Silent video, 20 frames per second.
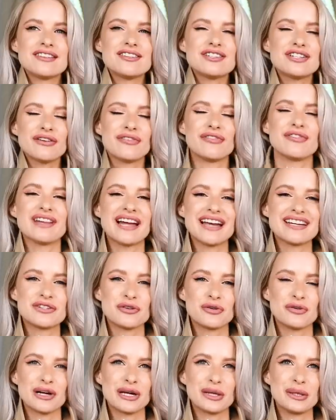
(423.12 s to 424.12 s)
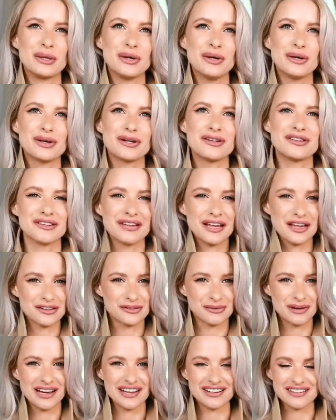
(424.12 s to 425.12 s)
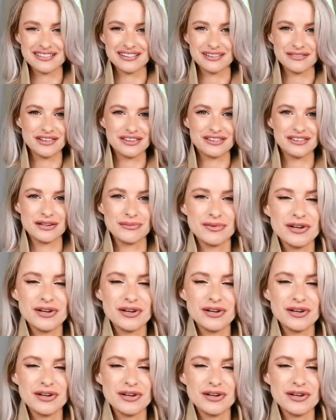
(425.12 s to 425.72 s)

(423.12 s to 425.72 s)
such a flattering look, so that's why I just love it so